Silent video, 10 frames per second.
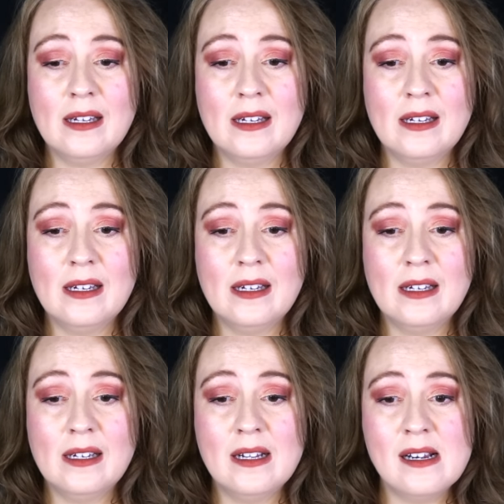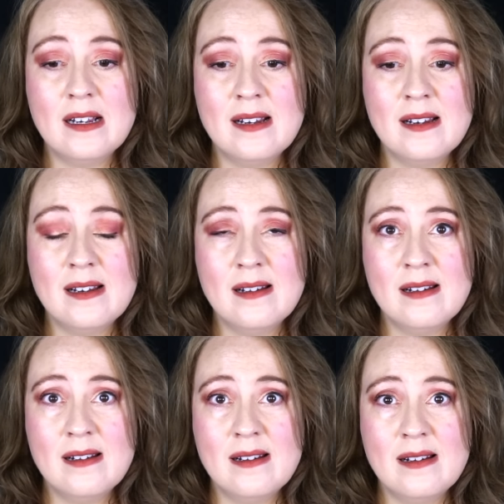
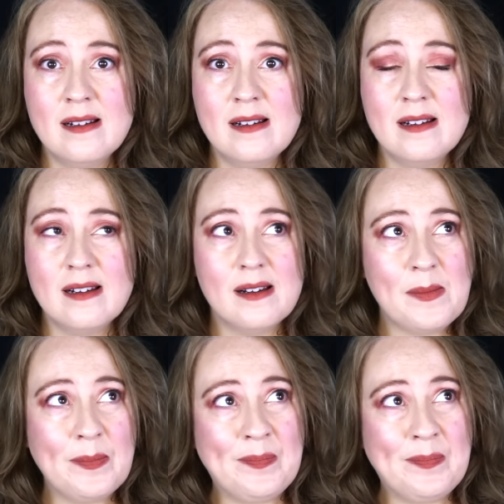(silence)